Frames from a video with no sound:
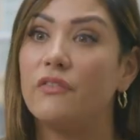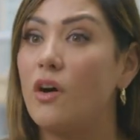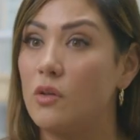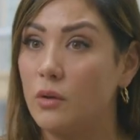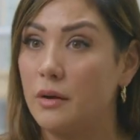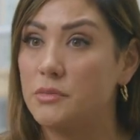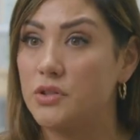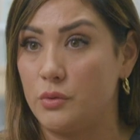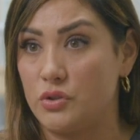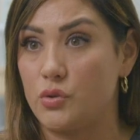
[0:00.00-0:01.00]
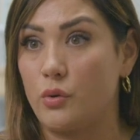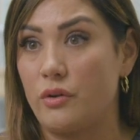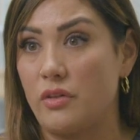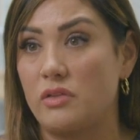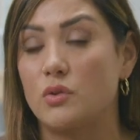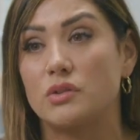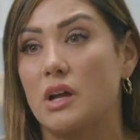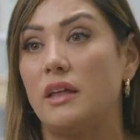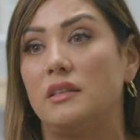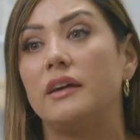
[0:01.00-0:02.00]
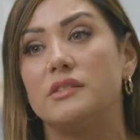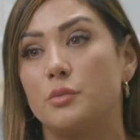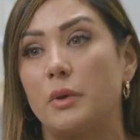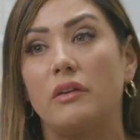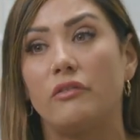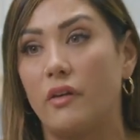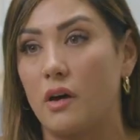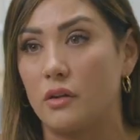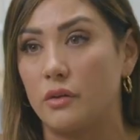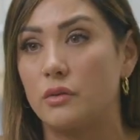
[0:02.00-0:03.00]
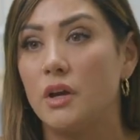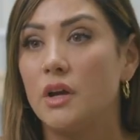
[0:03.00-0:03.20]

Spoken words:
follow-up to ensure that those guidelines are being followed.